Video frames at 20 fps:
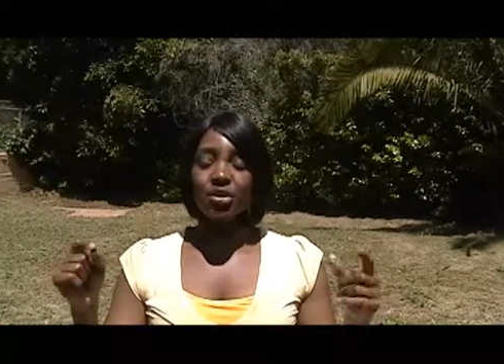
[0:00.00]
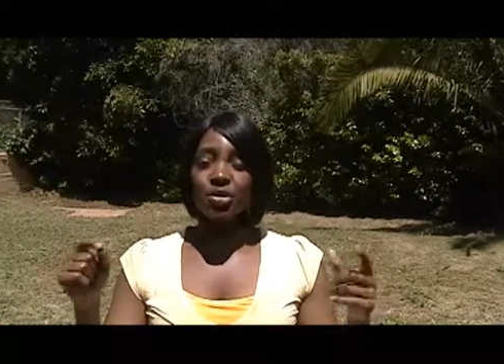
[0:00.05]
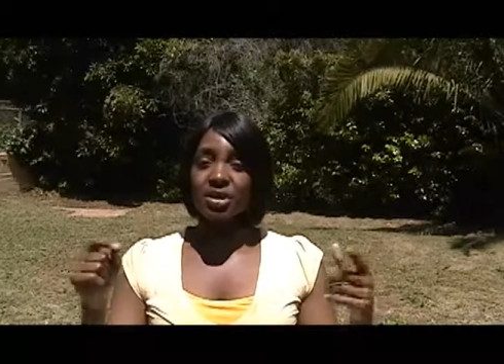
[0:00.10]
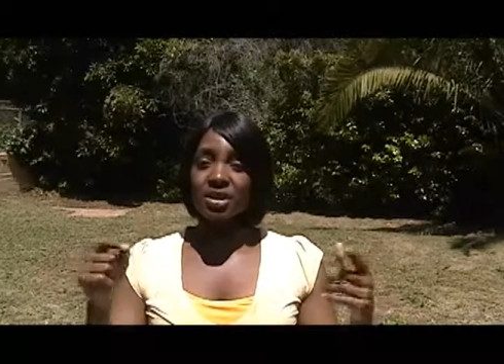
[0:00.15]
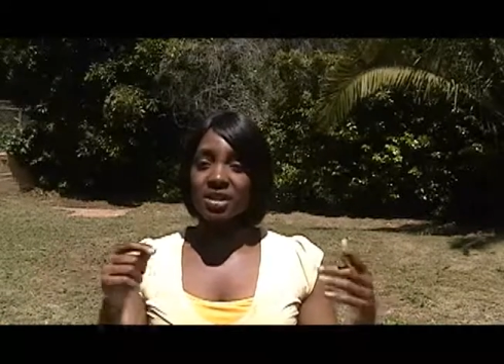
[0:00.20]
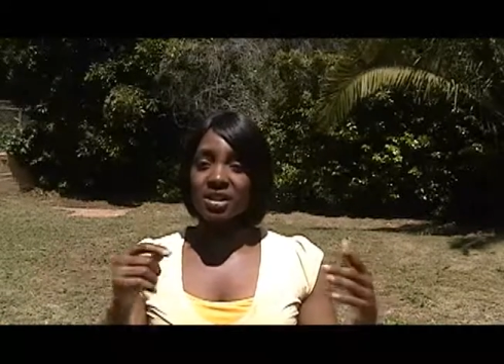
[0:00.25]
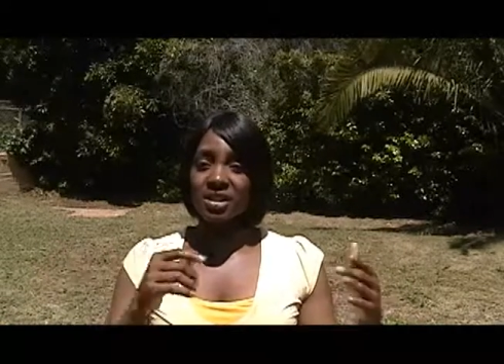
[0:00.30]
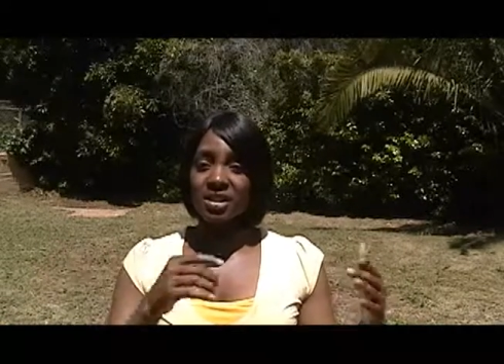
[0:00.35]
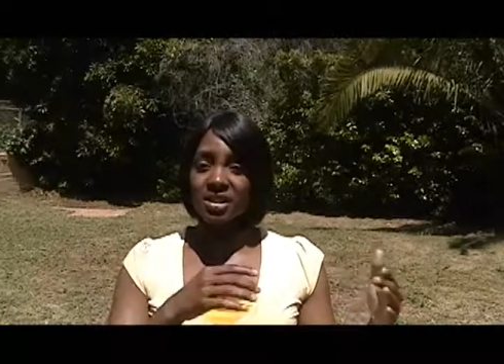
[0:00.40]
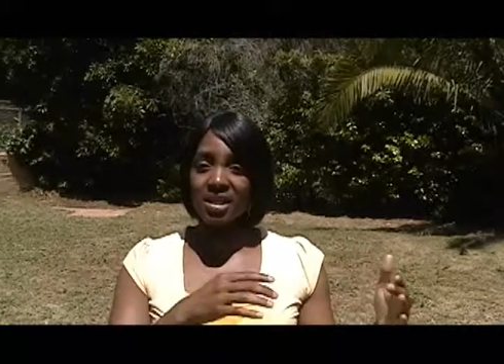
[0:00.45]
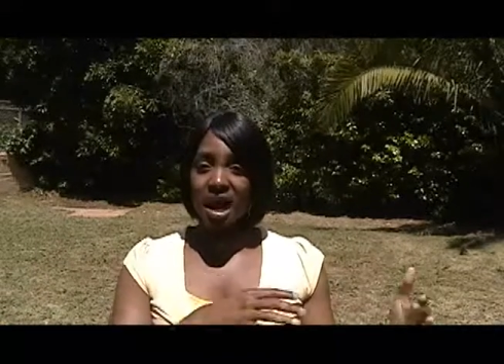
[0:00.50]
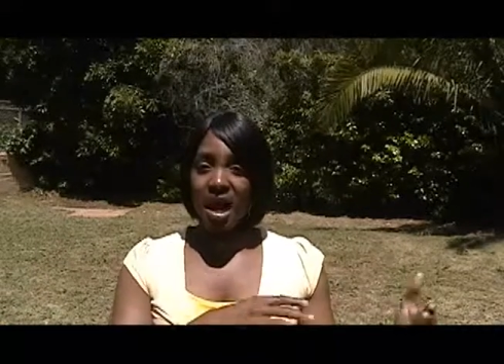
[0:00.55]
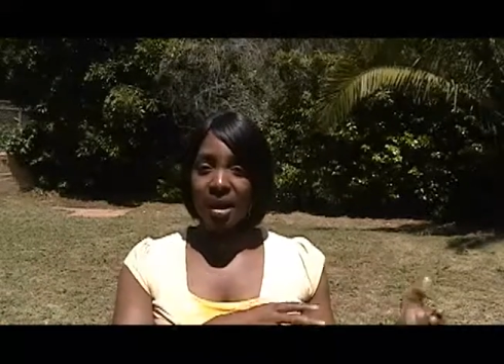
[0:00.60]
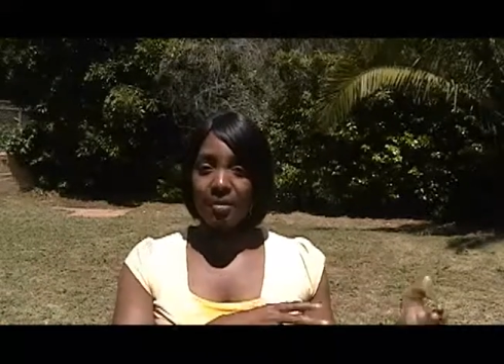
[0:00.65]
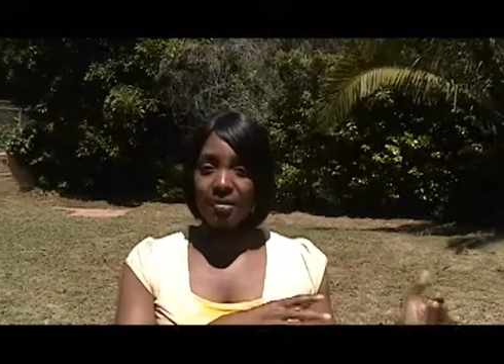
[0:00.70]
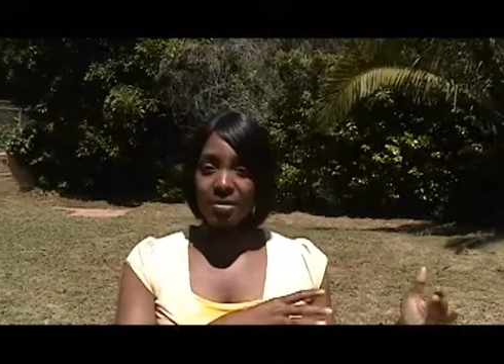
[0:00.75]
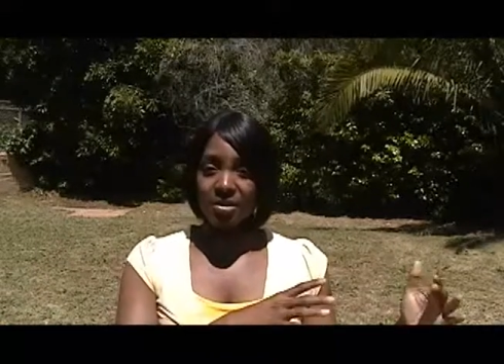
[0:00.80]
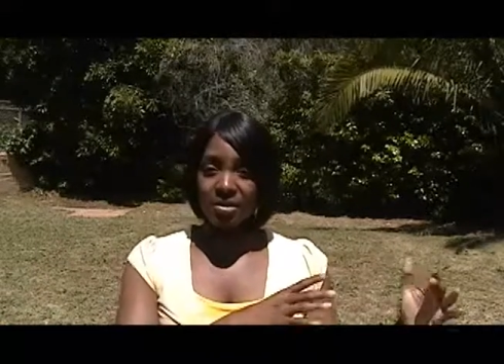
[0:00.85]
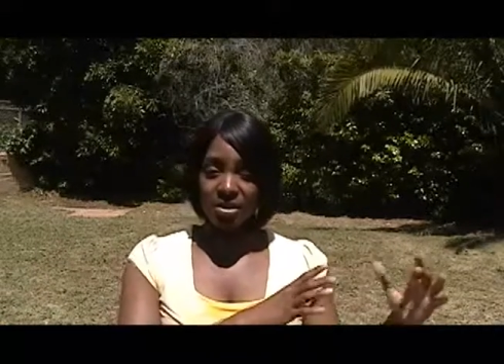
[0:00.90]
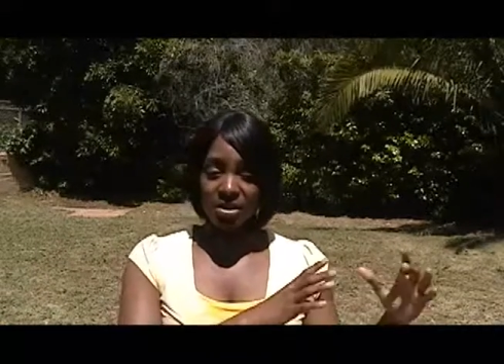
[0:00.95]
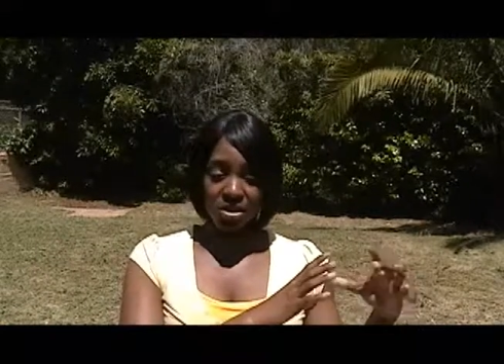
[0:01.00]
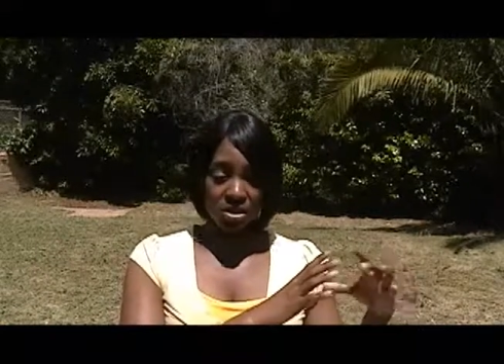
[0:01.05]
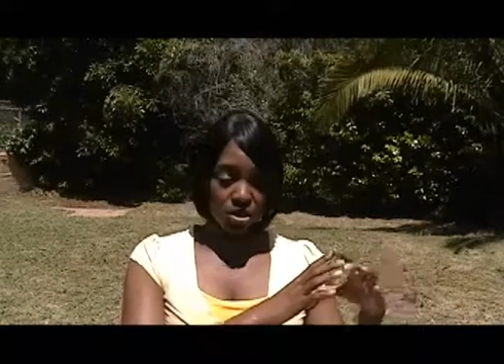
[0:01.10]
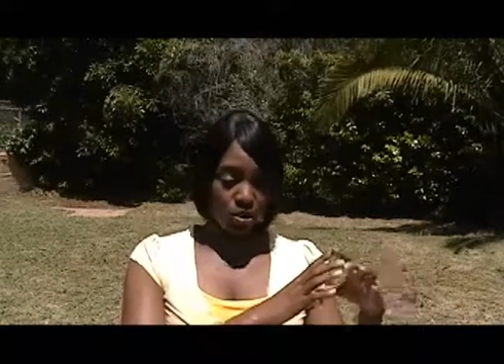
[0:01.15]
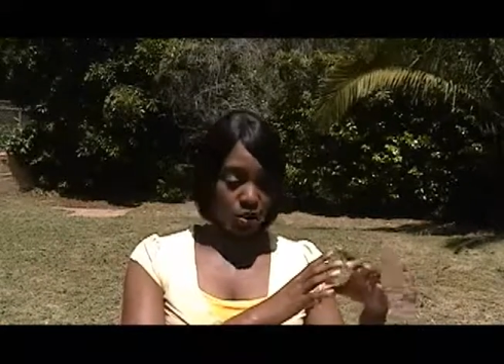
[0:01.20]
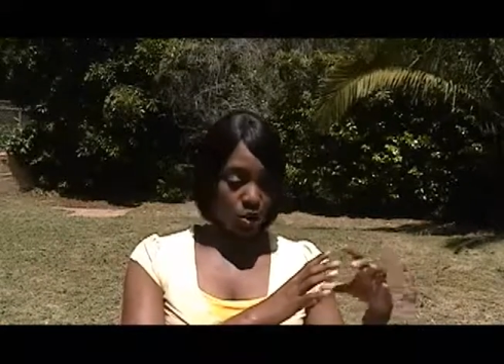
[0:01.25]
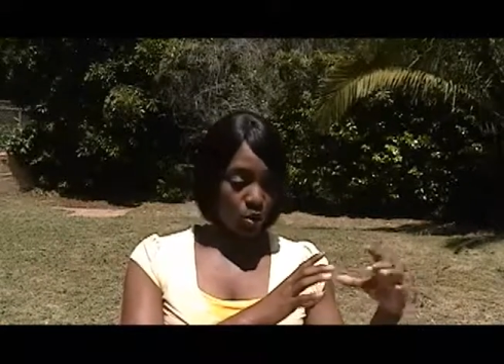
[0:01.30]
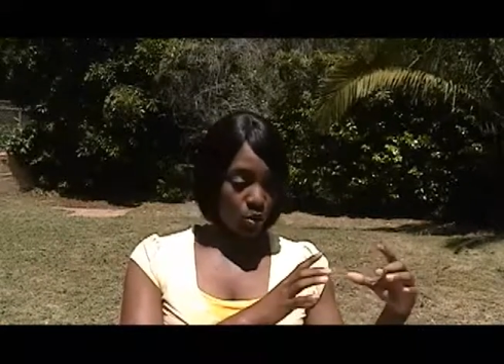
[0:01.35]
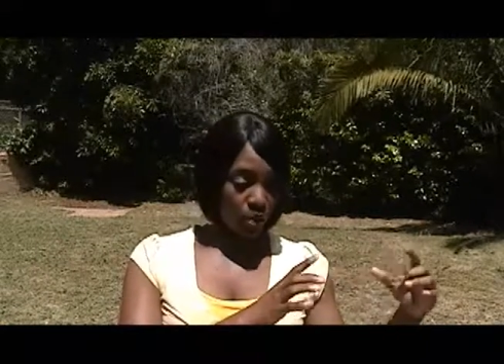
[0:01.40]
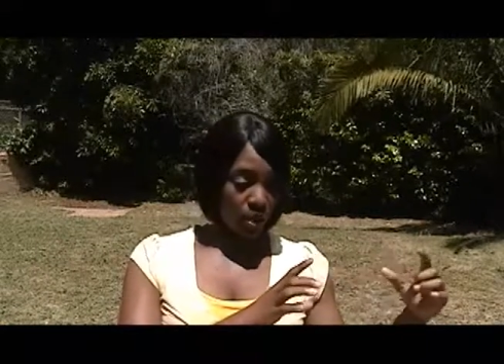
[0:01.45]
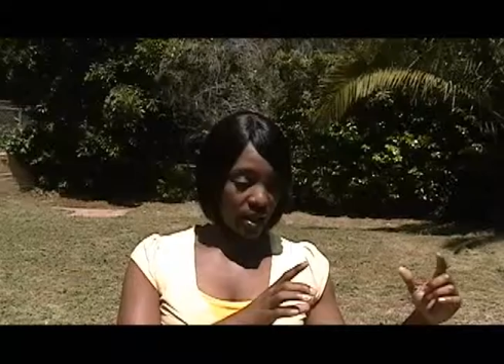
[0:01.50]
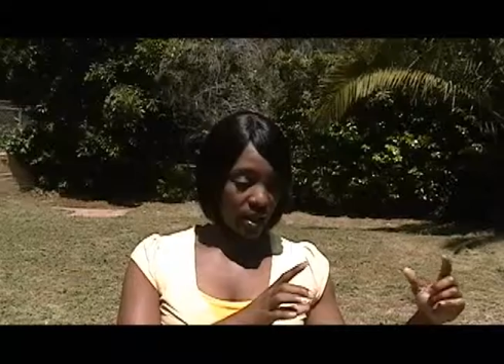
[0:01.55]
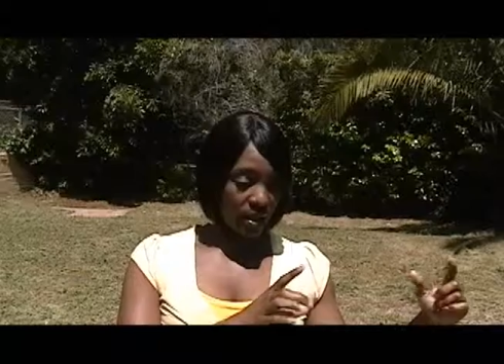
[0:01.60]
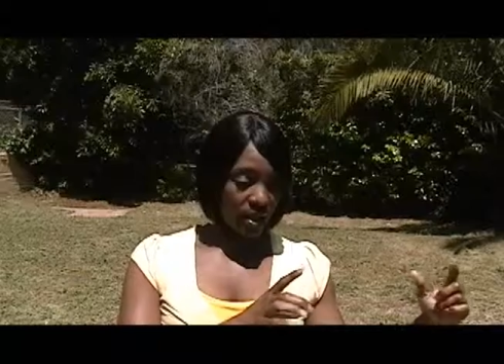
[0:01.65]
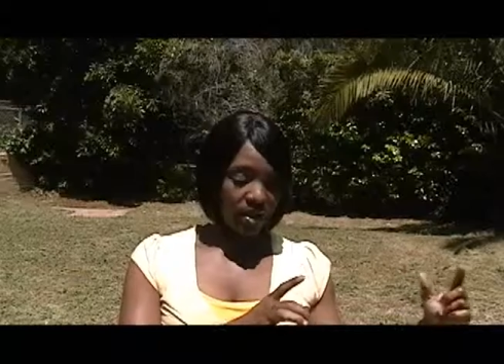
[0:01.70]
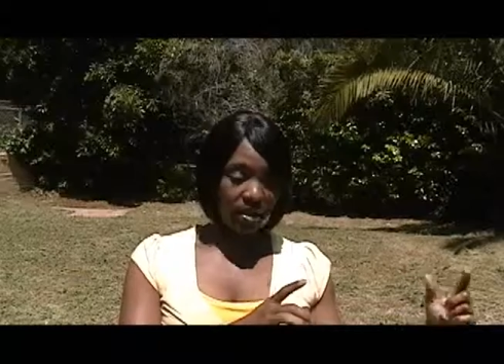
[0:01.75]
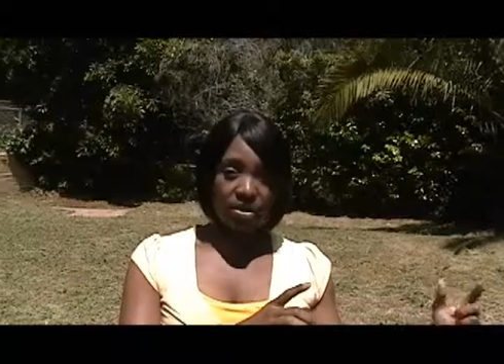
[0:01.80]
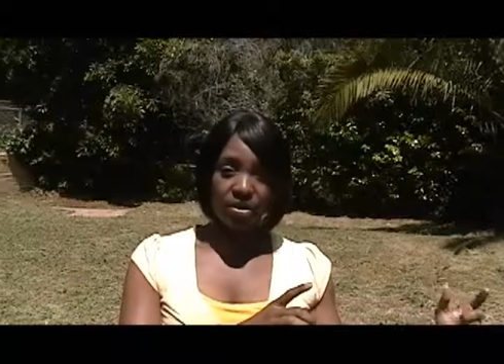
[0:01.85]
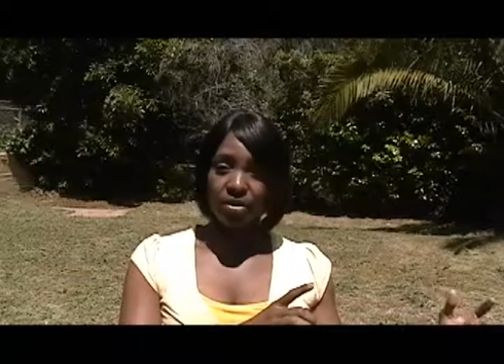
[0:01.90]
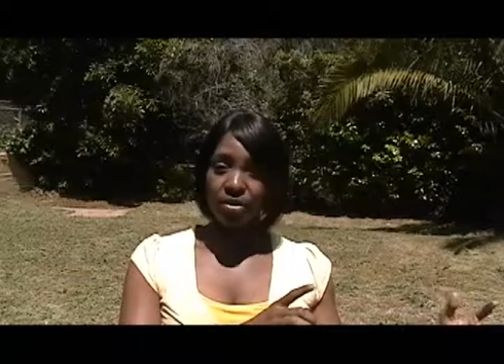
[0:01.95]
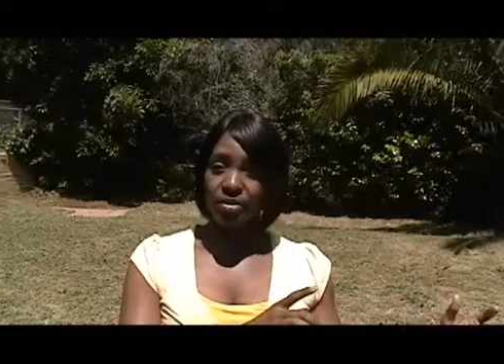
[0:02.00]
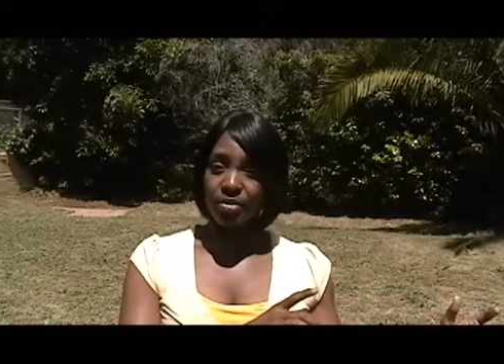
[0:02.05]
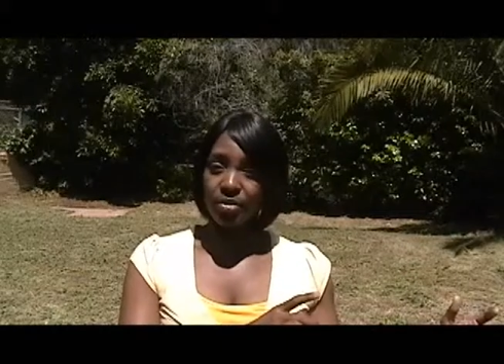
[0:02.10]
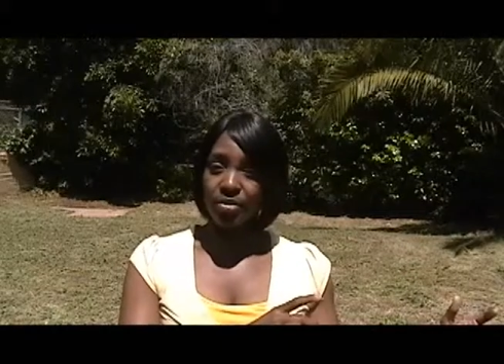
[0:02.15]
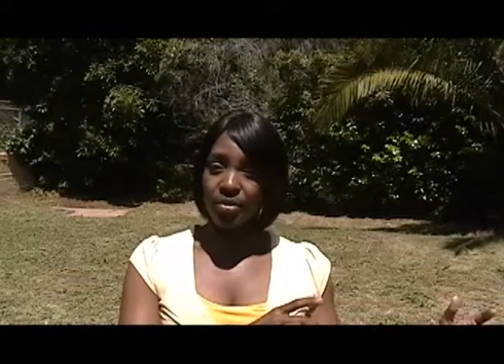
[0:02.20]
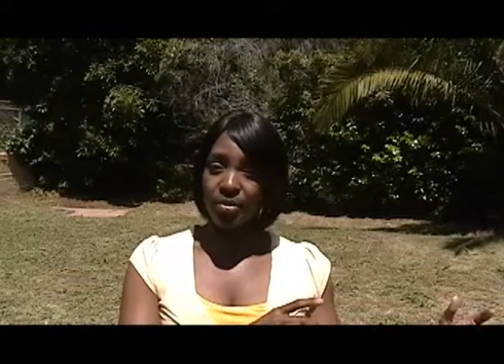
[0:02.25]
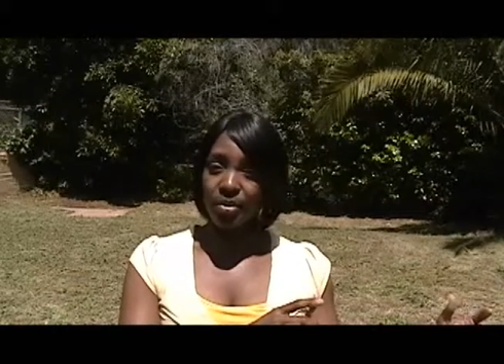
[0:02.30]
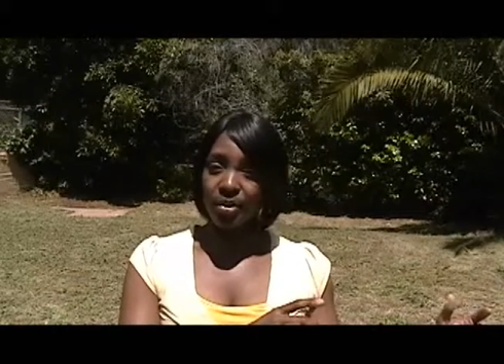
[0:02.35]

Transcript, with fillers: you can stop doing you,